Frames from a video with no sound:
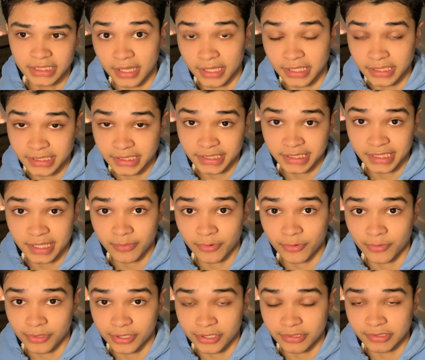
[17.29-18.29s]
In this example,
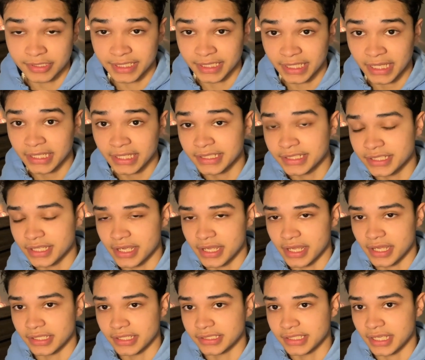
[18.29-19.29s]
we're using
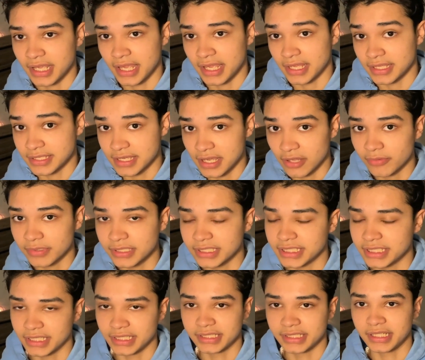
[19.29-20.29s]
Next.js and Tailwind
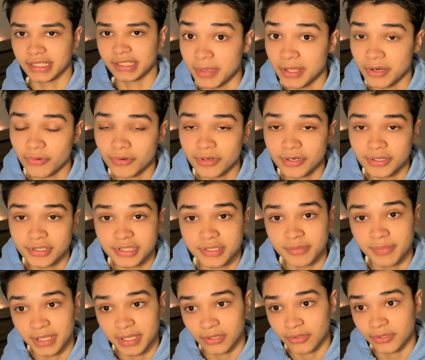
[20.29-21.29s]
CSS in order to
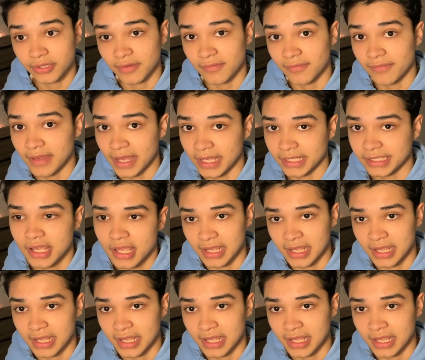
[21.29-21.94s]
build fast.